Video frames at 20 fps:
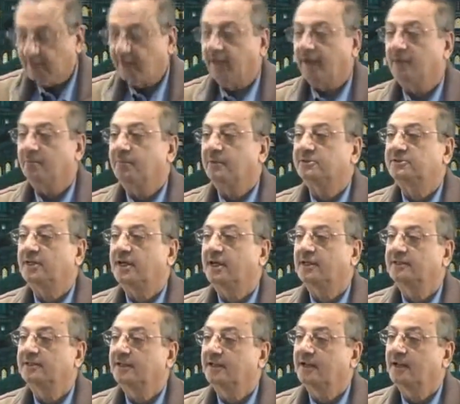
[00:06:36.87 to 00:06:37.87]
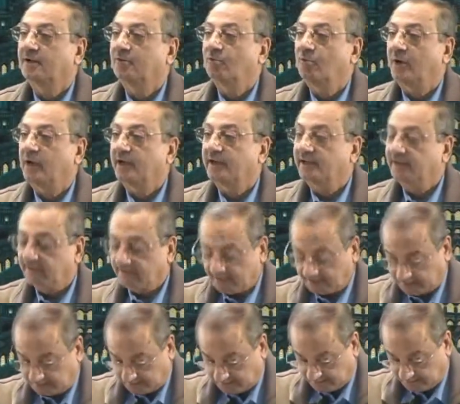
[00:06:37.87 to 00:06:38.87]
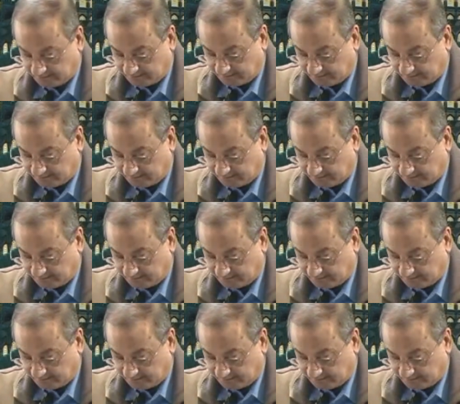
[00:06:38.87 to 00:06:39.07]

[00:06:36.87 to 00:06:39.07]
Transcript: Al-masadir al-waridata